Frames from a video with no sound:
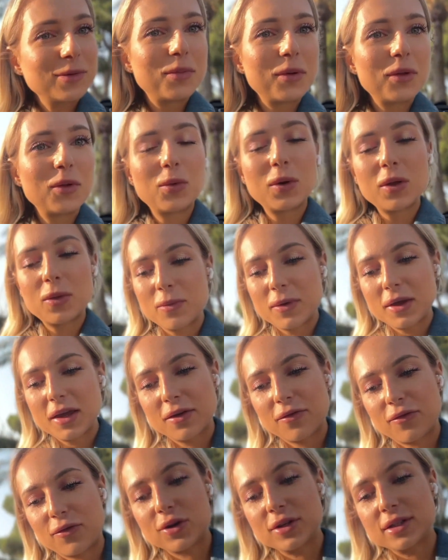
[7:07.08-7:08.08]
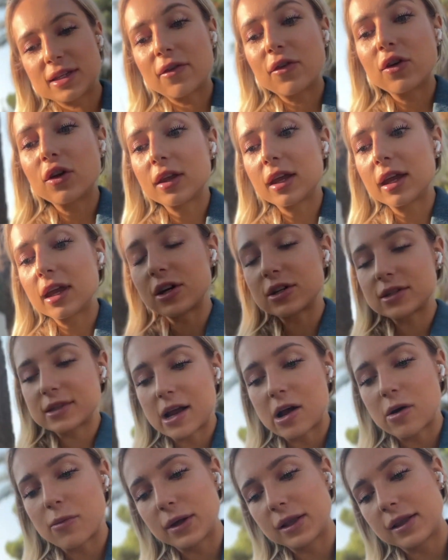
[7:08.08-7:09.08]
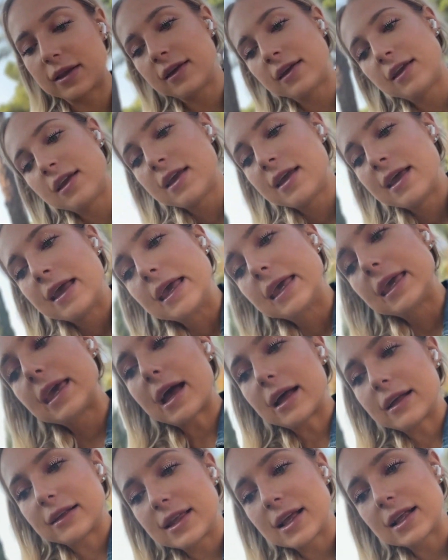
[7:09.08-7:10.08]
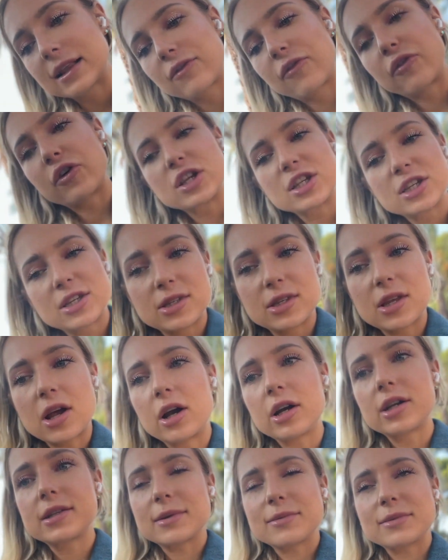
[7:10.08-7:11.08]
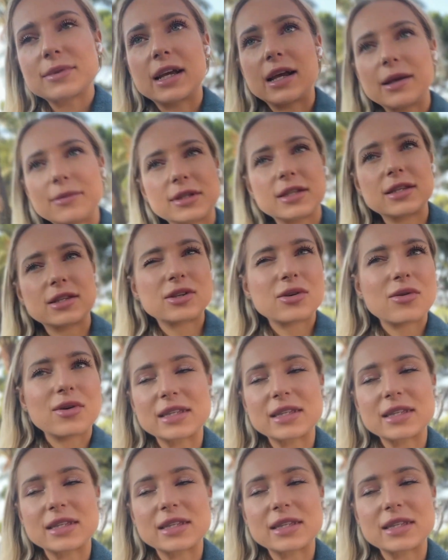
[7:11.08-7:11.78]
been with me for several years now. But yeah, that first start, sometimes it's so